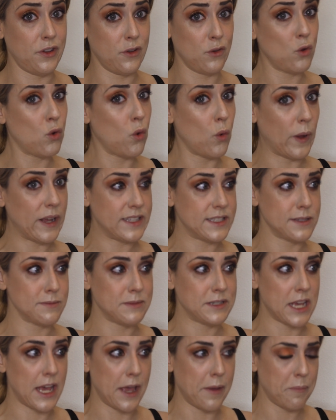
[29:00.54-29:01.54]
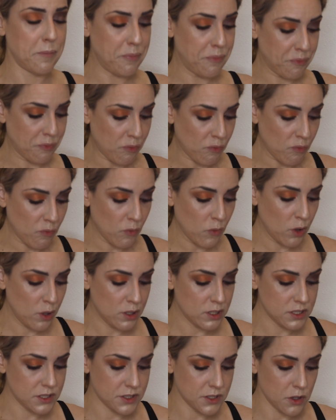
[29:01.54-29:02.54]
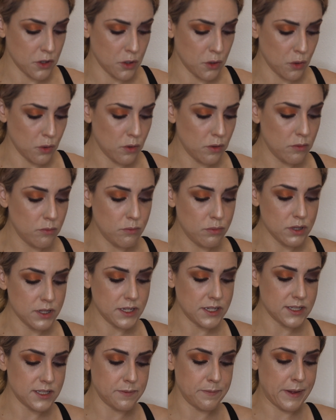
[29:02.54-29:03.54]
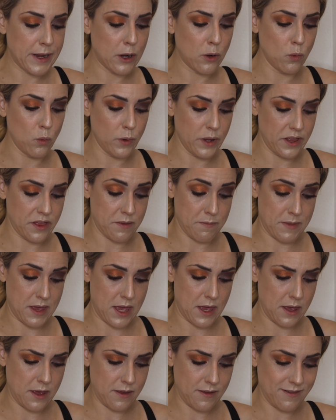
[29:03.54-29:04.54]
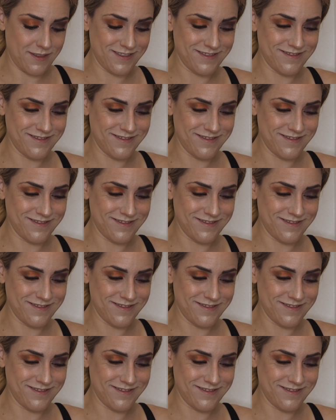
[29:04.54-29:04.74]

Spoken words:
in quite some time, so please bear with me.